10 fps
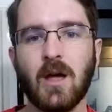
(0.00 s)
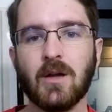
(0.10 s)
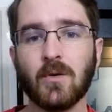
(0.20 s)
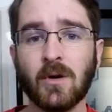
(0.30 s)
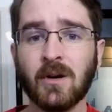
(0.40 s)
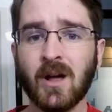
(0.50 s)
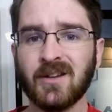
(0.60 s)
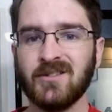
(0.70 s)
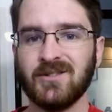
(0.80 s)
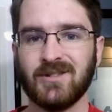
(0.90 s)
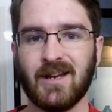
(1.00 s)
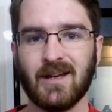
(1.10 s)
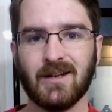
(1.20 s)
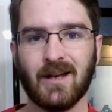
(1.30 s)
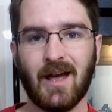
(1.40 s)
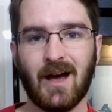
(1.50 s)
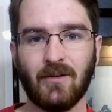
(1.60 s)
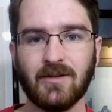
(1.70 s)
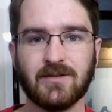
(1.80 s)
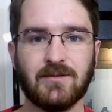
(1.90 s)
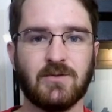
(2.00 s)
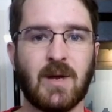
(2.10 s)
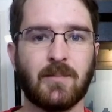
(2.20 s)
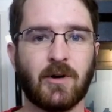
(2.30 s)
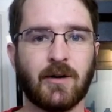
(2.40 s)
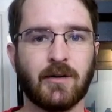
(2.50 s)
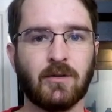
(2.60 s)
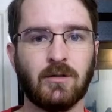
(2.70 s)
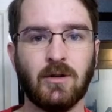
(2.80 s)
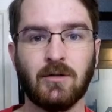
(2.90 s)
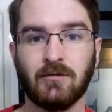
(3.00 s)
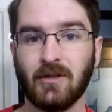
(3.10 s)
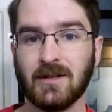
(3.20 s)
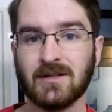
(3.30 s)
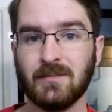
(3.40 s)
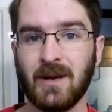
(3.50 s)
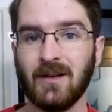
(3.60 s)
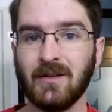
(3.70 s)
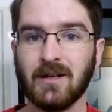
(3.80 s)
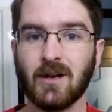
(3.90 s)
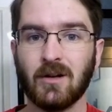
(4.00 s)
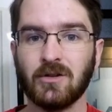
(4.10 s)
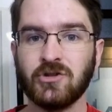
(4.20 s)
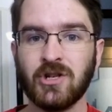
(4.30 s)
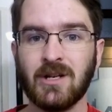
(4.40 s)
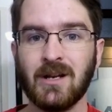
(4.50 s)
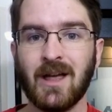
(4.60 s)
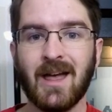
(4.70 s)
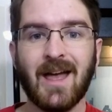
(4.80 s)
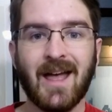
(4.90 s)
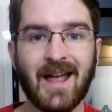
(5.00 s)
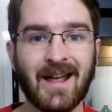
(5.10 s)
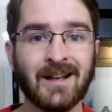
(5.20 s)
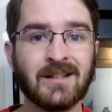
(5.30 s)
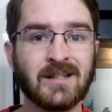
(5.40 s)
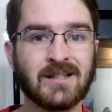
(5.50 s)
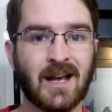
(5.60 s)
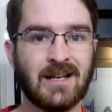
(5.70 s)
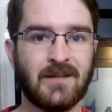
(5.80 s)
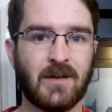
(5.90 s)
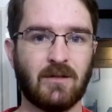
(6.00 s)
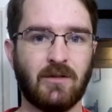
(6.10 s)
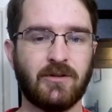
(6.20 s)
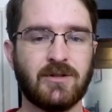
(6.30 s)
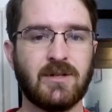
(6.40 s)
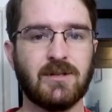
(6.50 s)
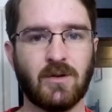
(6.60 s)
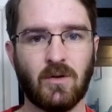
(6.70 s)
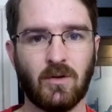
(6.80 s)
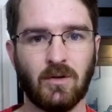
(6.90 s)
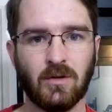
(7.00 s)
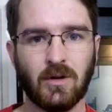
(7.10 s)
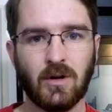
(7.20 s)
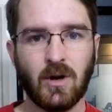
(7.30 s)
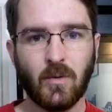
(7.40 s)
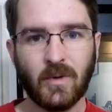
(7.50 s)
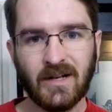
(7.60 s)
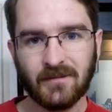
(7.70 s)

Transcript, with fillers: In order to understand how this newspaper article relates to paleontology and to scientific literacy as a whole, we need to